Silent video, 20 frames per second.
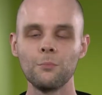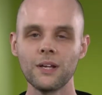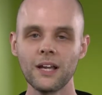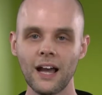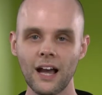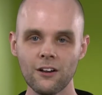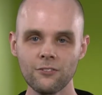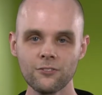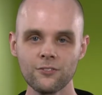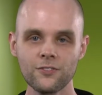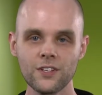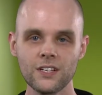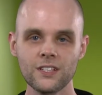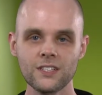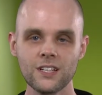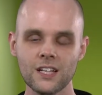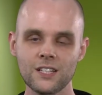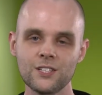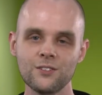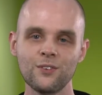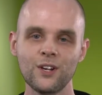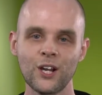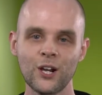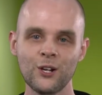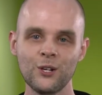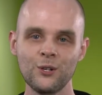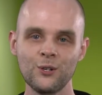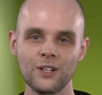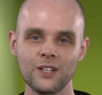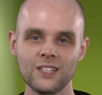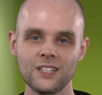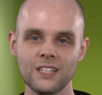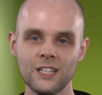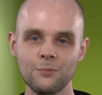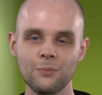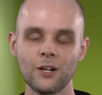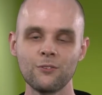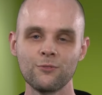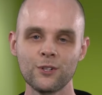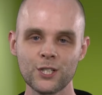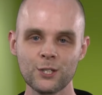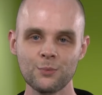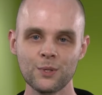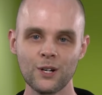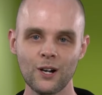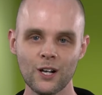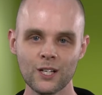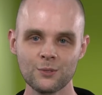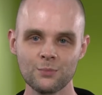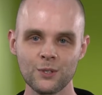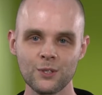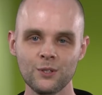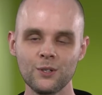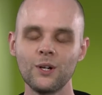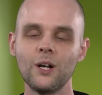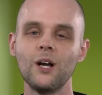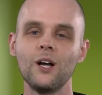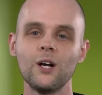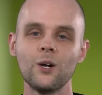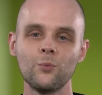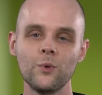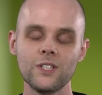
On behalf of the intensive care unit team at Richmond Hospital,